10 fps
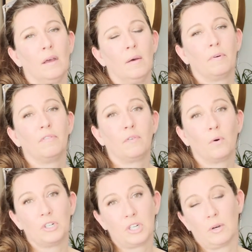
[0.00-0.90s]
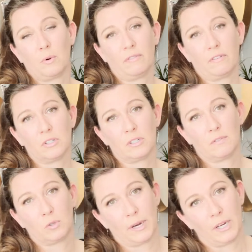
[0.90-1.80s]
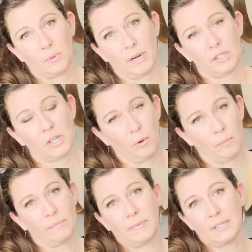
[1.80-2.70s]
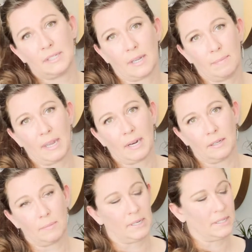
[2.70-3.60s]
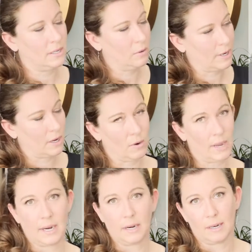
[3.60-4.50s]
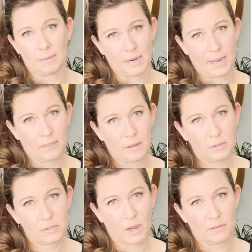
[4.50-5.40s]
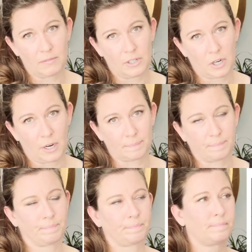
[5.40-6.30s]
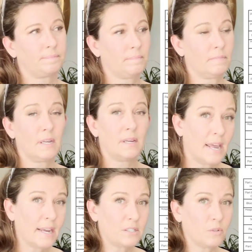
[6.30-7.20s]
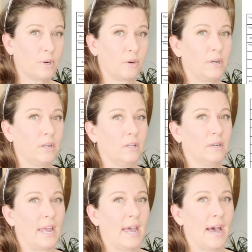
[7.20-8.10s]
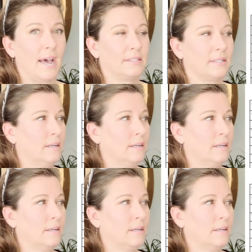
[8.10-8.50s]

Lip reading: before January 1st of 2020. So this is going to make it a little bit easier. We can go ahead and eliminate those off of the chart. Next, we're going to look at